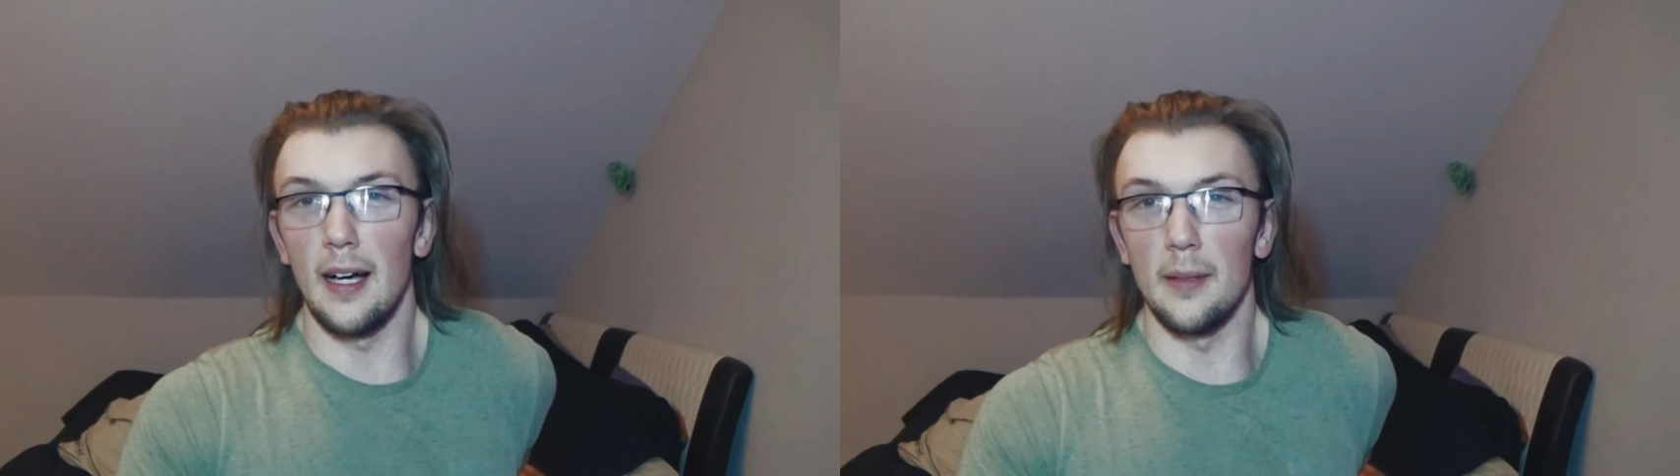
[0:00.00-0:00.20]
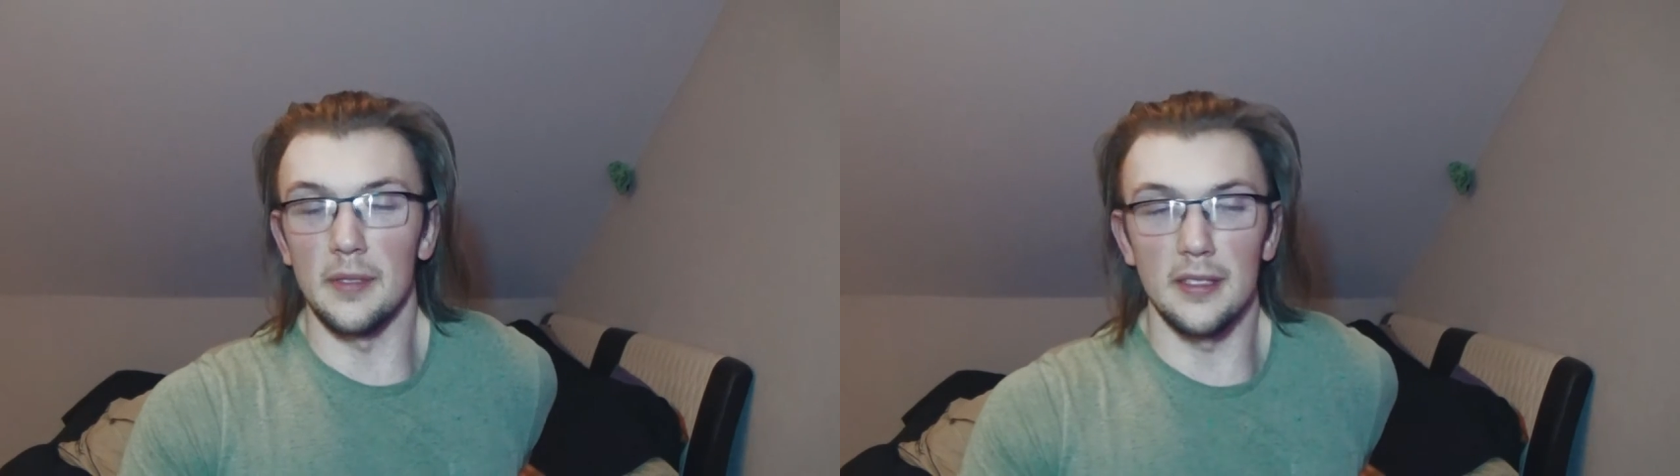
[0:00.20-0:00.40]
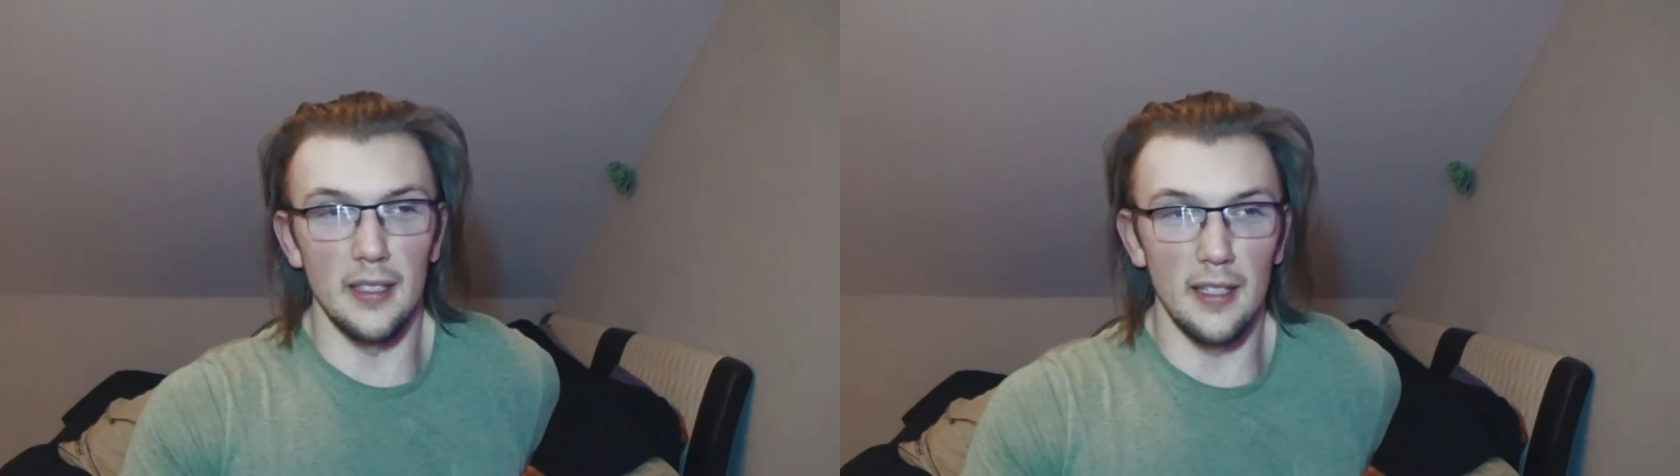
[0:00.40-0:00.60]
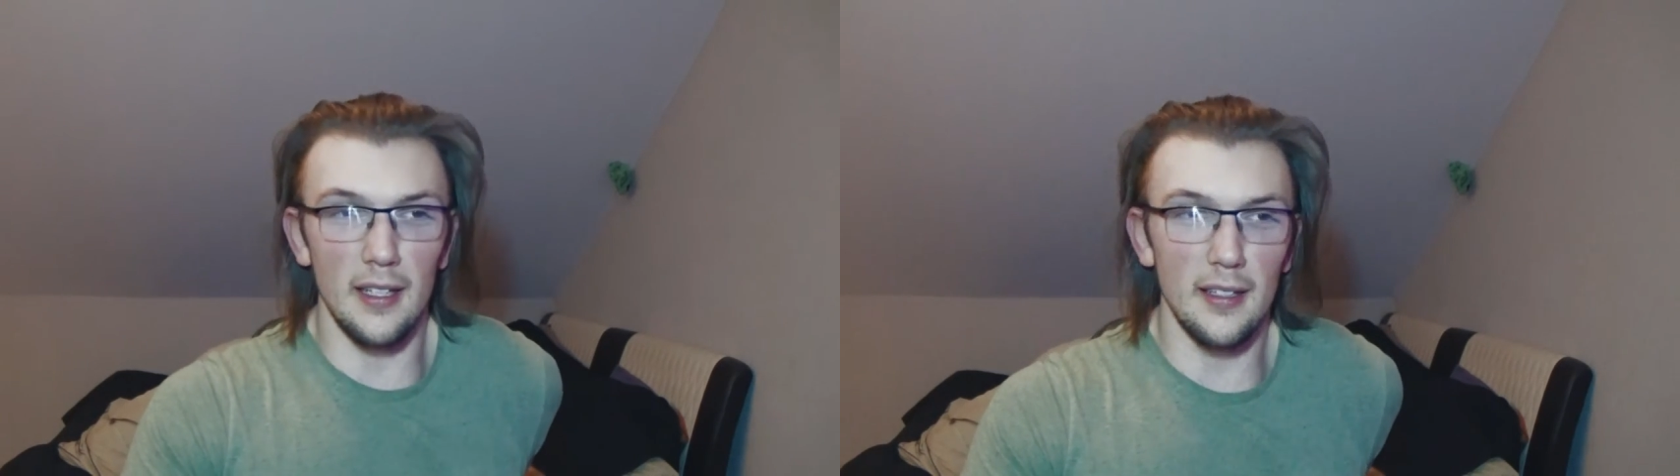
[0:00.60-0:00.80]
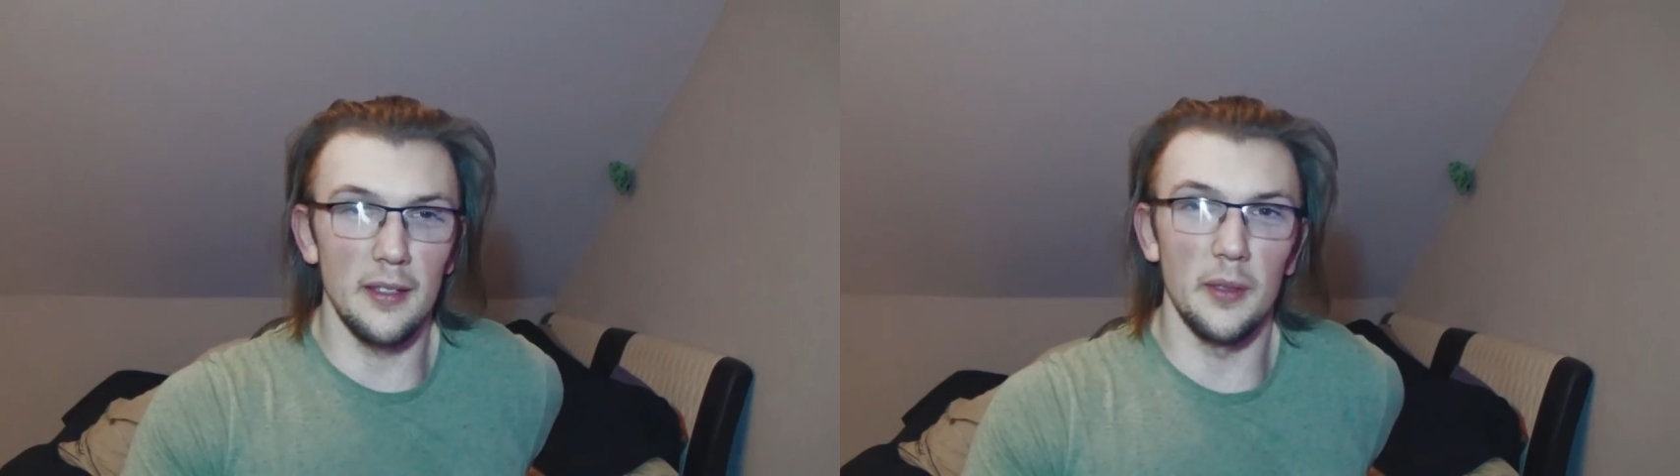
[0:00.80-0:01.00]
I'm still
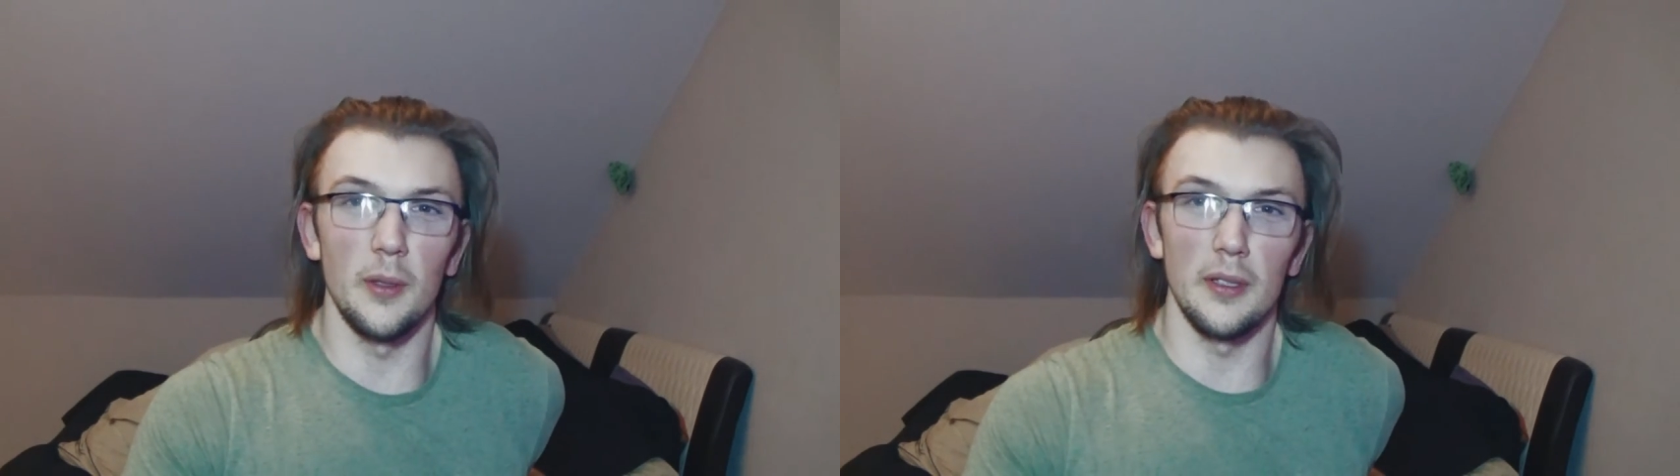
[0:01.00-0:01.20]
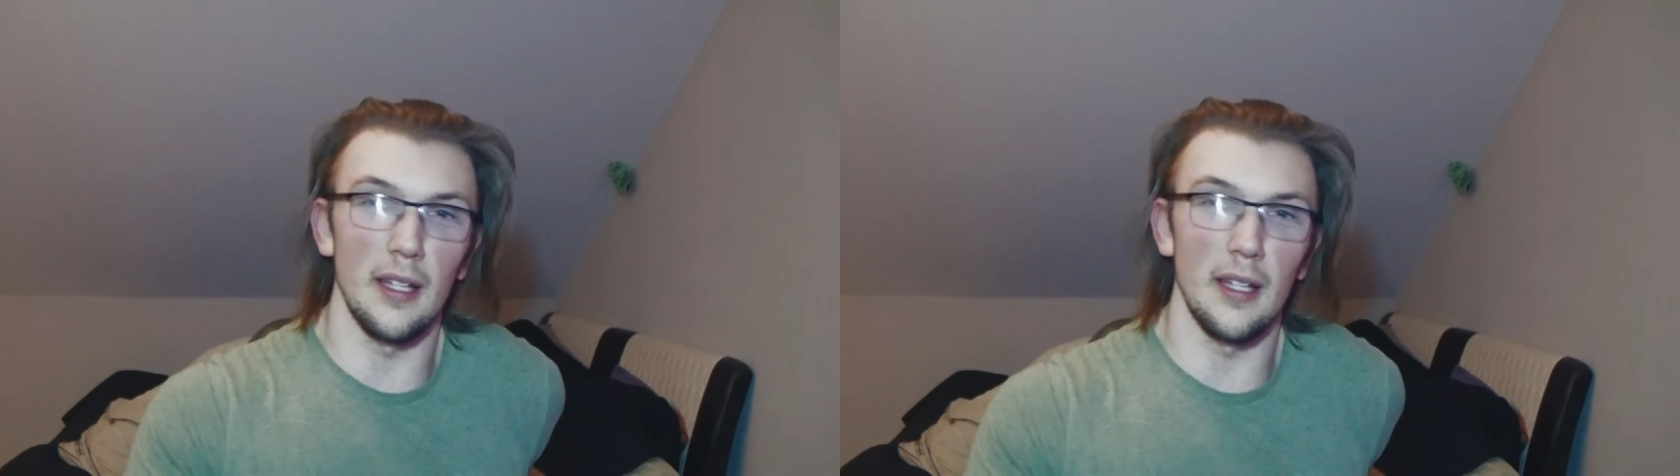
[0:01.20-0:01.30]
gonna do it,